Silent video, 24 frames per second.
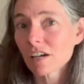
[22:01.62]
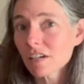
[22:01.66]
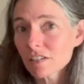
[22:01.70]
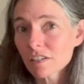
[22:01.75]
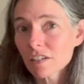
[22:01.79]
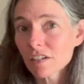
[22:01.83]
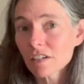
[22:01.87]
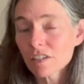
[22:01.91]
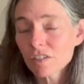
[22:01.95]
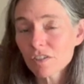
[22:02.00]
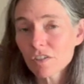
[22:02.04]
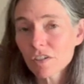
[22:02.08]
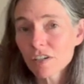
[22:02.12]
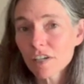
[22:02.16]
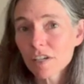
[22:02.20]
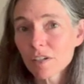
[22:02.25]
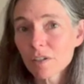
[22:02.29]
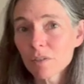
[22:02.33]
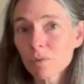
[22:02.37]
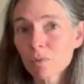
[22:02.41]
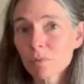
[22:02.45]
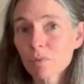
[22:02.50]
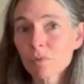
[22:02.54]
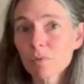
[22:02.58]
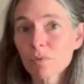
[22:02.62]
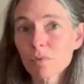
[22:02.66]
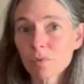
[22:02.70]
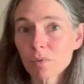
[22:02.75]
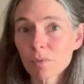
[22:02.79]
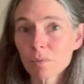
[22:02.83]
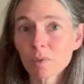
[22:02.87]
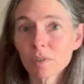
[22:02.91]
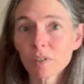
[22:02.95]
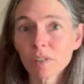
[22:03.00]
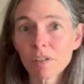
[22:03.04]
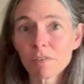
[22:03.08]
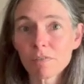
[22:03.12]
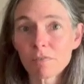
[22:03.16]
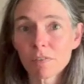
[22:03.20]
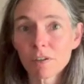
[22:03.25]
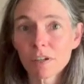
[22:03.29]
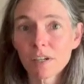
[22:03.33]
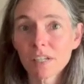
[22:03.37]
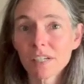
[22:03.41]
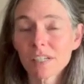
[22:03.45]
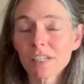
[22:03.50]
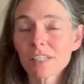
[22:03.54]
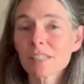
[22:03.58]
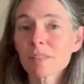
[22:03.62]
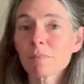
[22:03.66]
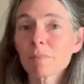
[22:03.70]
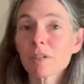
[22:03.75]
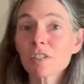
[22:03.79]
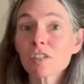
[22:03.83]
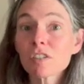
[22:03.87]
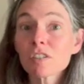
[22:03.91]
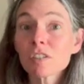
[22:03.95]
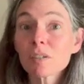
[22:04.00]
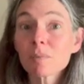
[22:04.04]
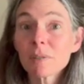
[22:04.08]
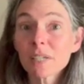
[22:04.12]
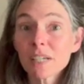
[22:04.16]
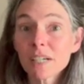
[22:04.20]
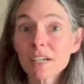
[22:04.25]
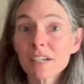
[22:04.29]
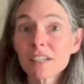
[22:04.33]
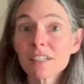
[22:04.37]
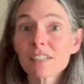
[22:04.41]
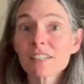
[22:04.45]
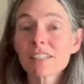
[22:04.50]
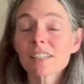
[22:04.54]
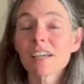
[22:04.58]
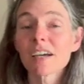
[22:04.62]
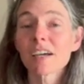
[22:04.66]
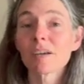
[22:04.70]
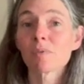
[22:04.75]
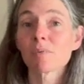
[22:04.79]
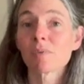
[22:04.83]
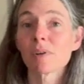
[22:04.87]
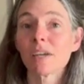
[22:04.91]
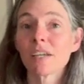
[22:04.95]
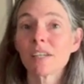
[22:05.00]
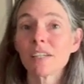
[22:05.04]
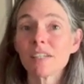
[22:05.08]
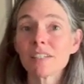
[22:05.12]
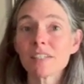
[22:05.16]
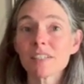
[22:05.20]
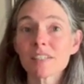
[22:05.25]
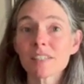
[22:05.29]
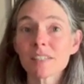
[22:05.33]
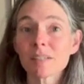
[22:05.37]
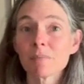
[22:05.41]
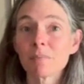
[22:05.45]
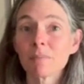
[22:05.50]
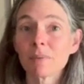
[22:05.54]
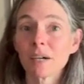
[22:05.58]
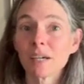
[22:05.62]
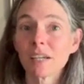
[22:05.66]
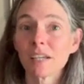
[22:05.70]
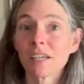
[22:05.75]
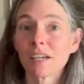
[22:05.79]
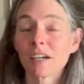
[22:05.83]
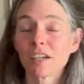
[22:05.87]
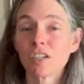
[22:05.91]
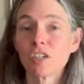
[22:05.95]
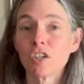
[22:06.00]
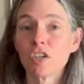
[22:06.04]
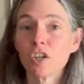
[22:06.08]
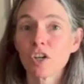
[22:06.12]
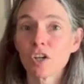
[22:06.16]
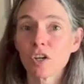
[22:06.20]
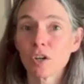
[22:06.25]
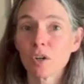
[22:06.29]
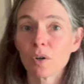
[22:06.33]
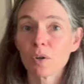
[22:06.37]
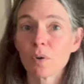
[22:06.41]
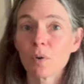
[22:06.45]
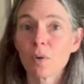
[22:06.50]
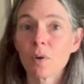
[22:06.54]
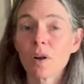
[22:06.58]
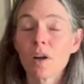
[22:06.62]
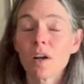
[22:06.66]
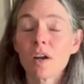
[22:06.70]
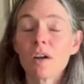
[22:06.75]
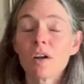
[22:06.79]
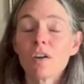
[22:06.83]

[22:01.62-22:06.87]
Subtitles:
dog trials, which was really fun, especially because I ran into somebody I know